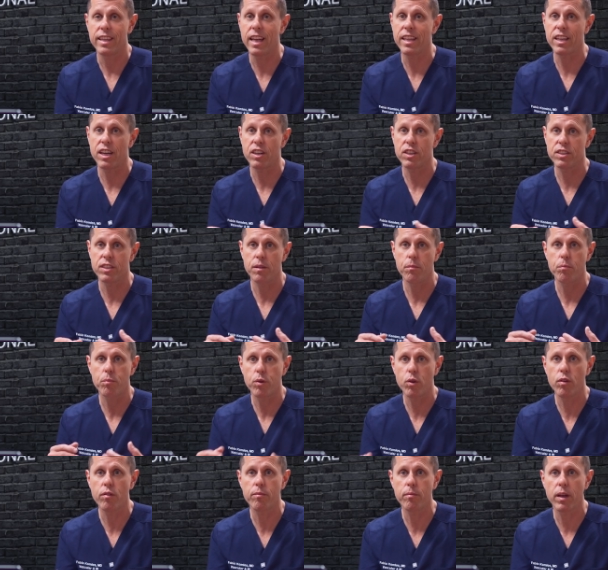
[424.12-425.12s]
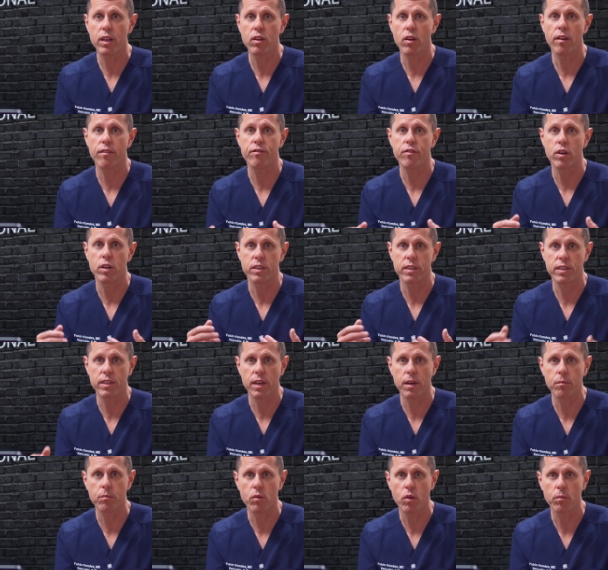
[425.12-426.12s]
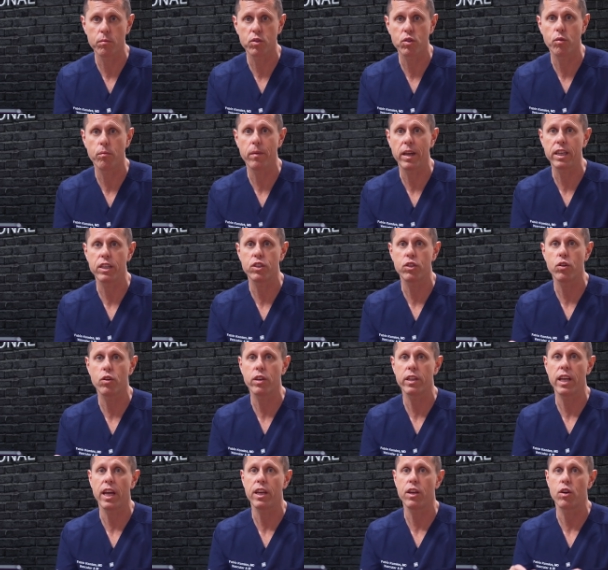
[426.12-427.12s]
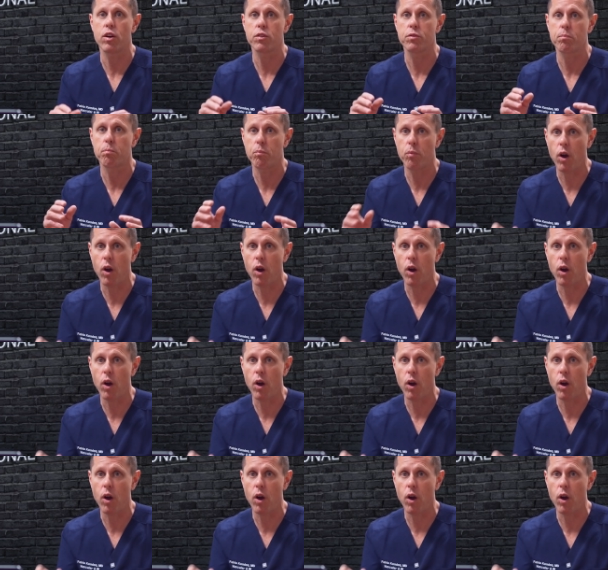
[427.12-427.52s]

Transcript: that there is improvement of your symptoms to make sure that your